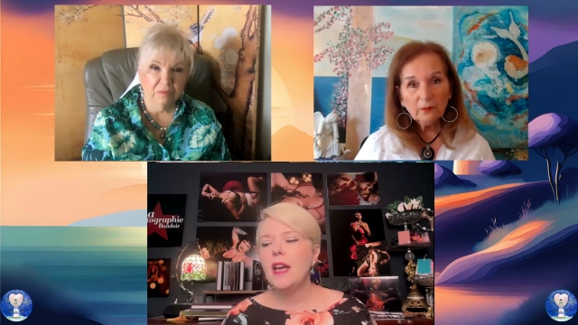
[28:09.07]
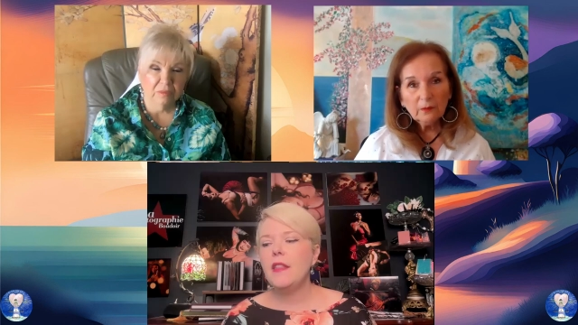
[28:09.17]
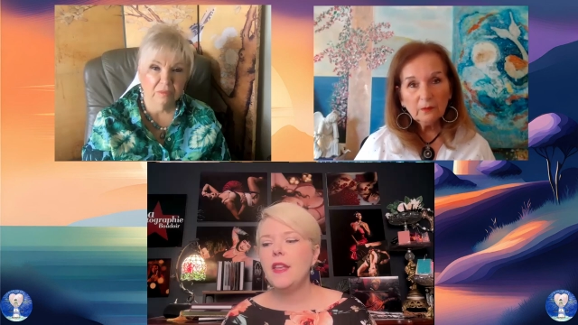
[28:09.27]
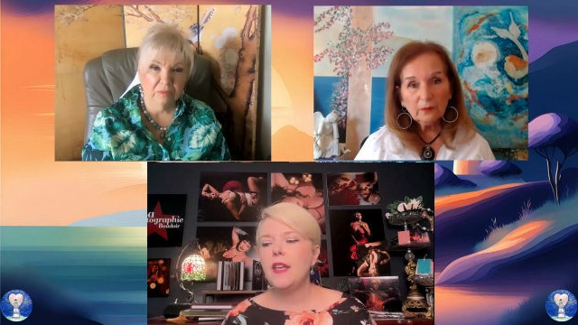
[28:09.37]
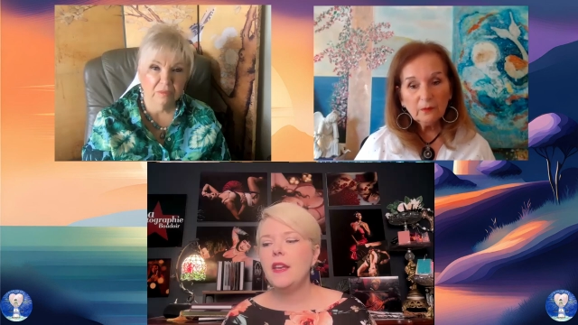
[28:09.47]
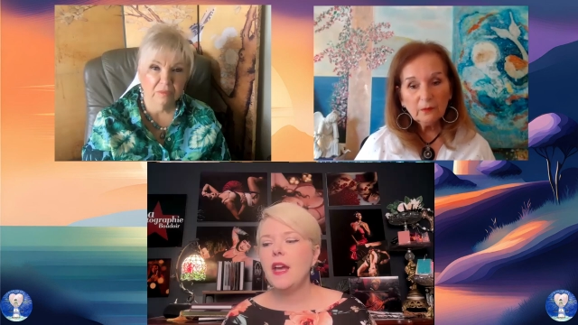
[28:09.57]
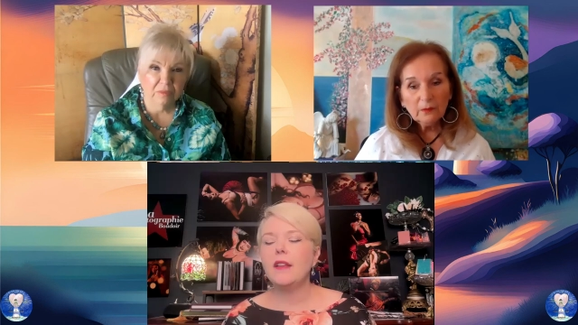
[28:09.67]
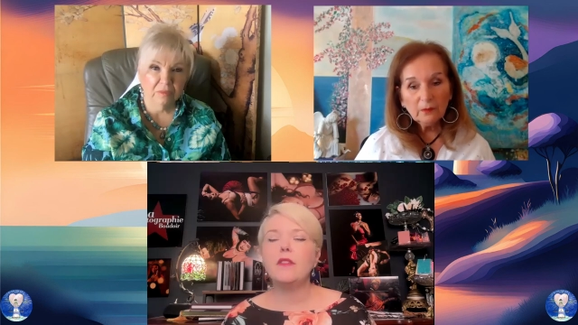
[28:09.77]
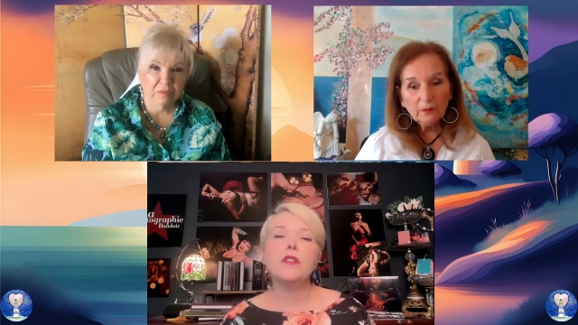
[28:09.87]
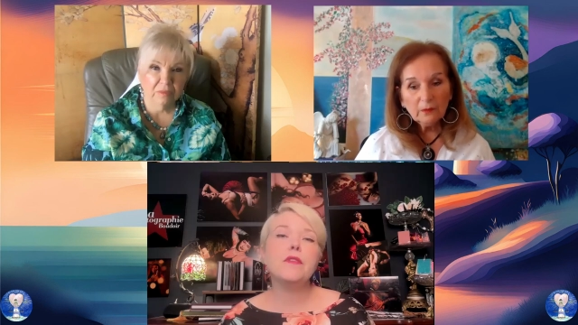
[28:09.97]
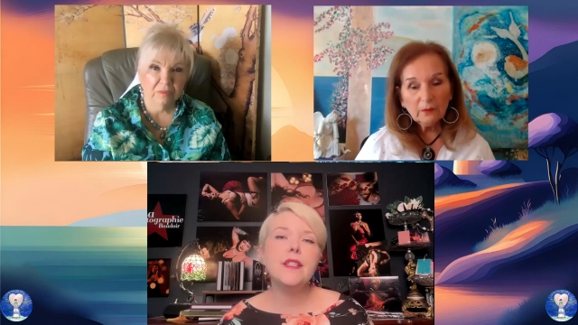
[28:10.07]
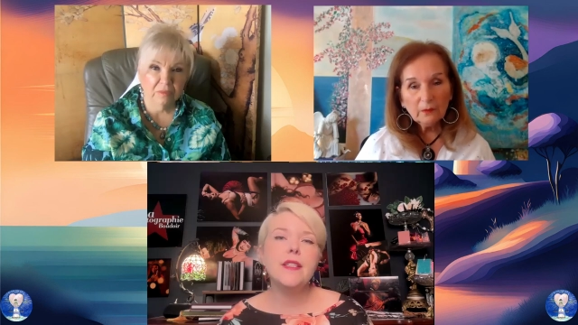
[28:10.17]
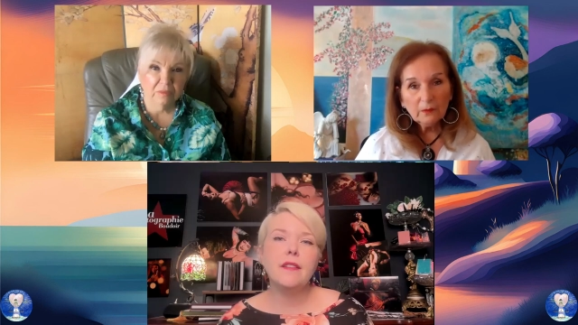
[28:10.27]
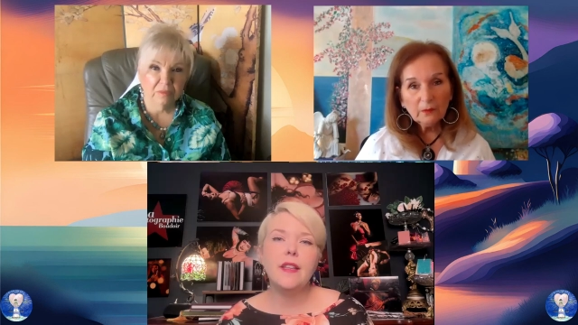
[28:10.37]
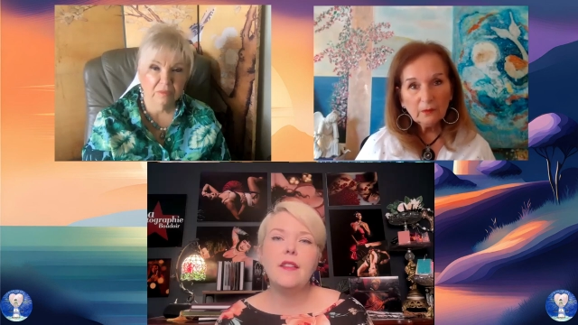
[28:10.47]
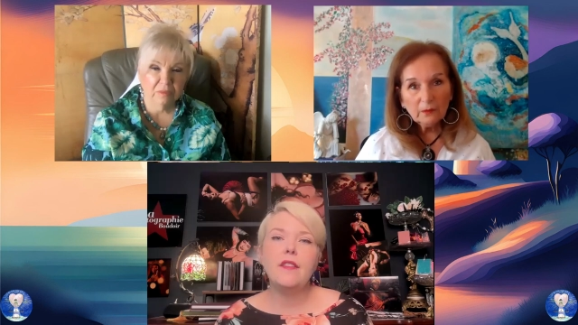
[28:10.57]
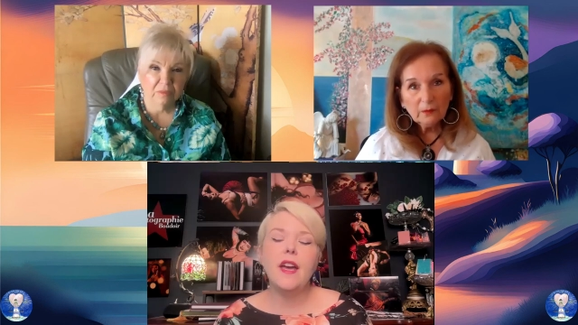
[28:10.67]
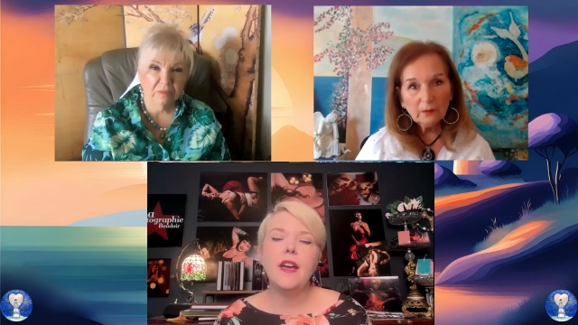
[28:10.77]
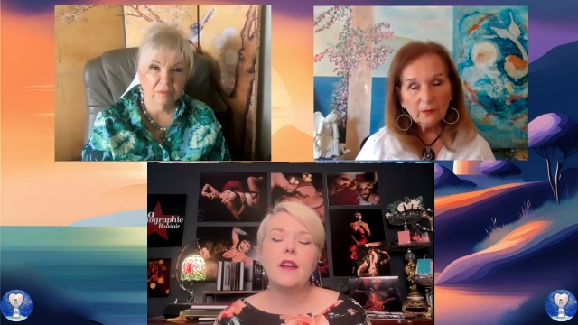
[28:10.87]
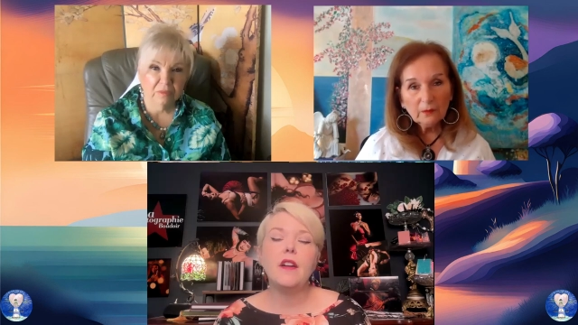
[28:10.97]
Speaker 1: And then I learned recently
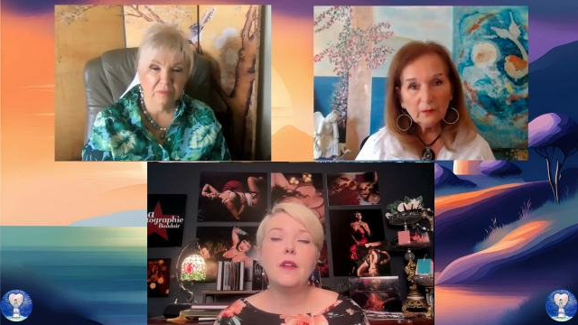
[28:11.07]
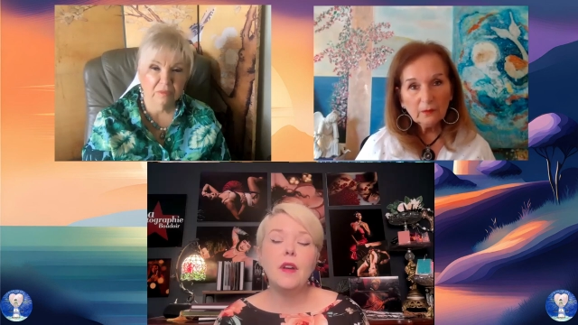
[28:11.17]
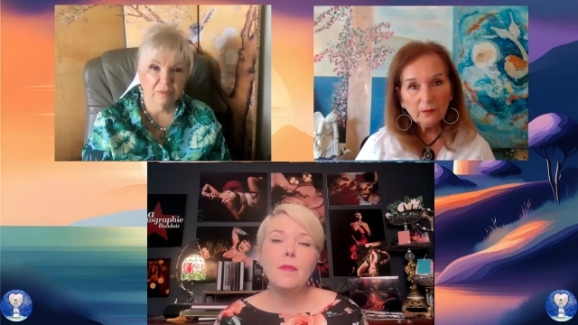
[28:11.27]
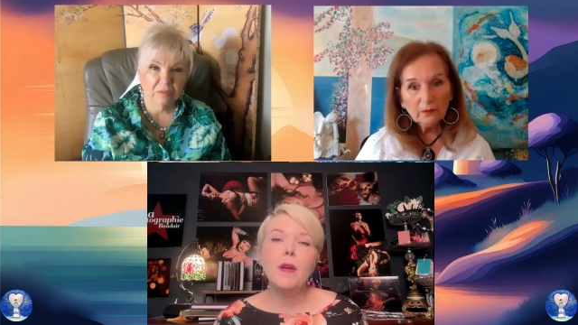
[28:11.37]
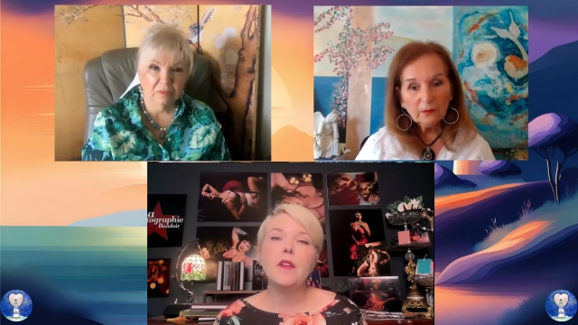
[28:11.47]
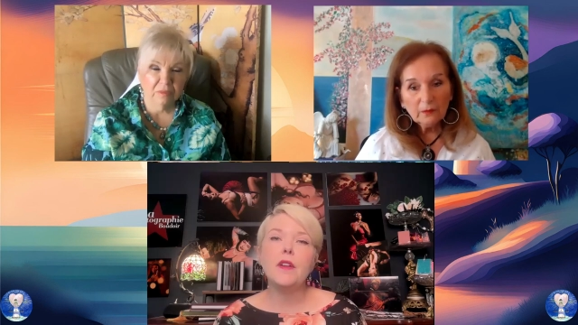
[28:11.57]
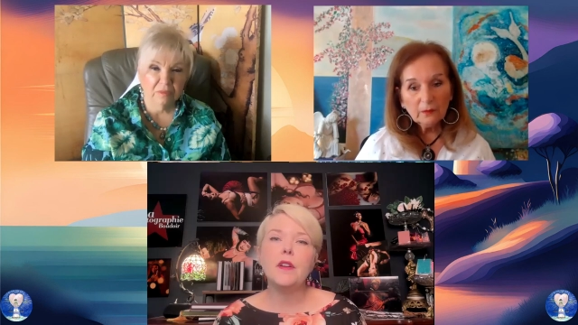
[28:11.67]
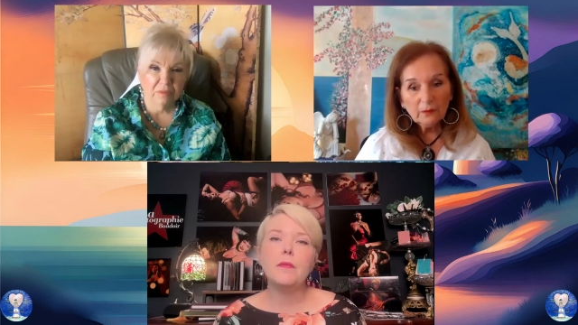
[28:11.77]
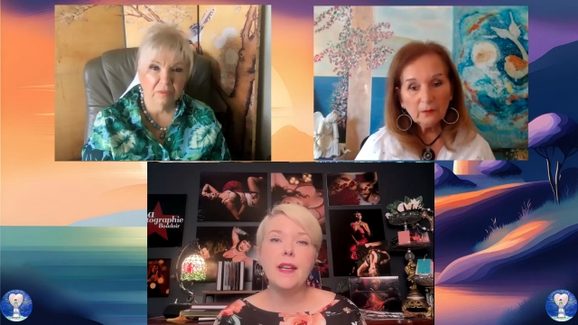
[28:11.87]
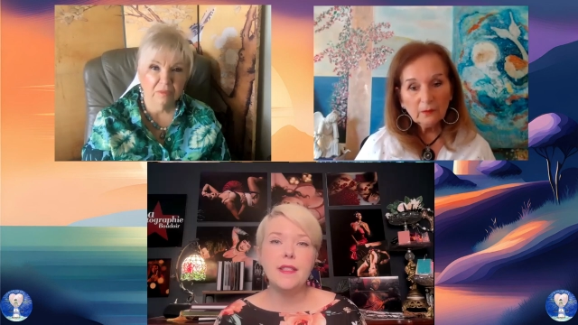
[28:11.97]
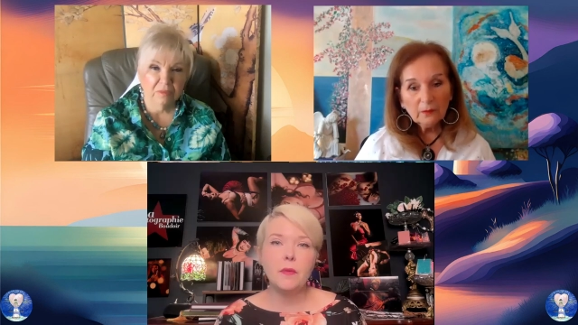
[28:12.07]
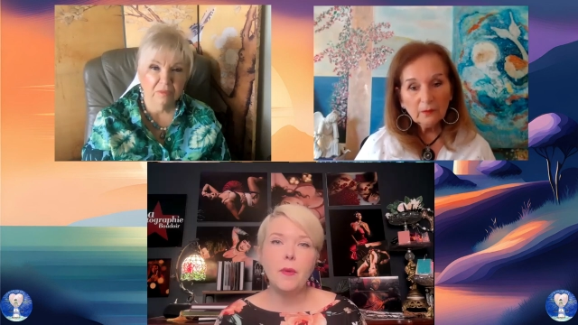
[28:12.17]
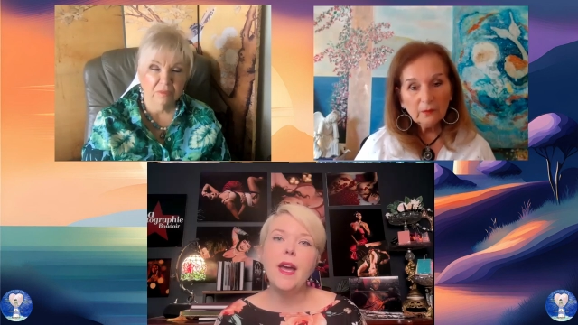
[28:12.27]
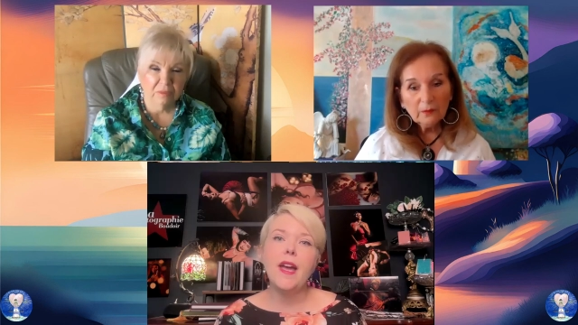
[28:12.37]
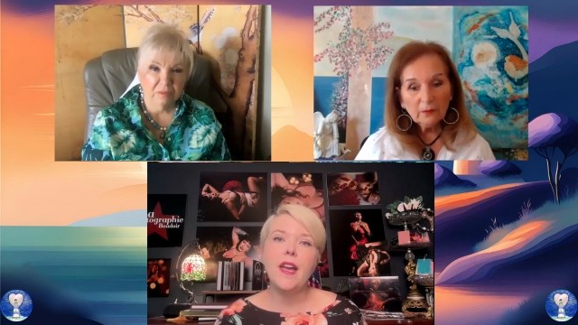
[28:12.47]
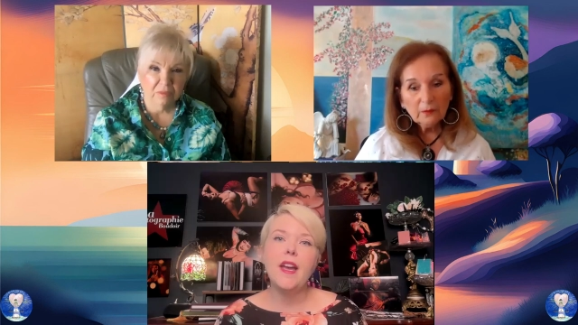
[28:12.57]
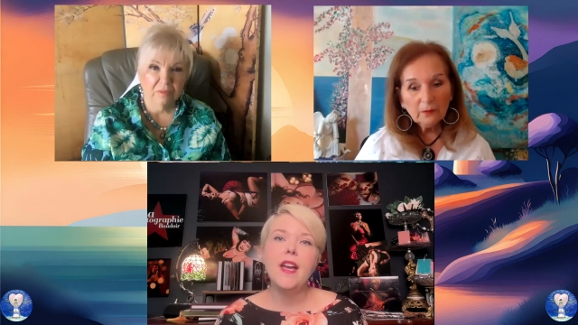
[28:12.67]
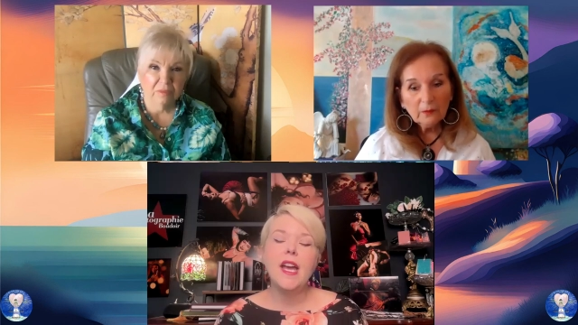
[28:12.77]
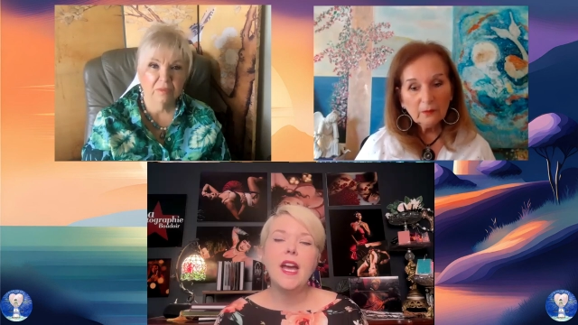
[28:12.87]
that her grandmother passed away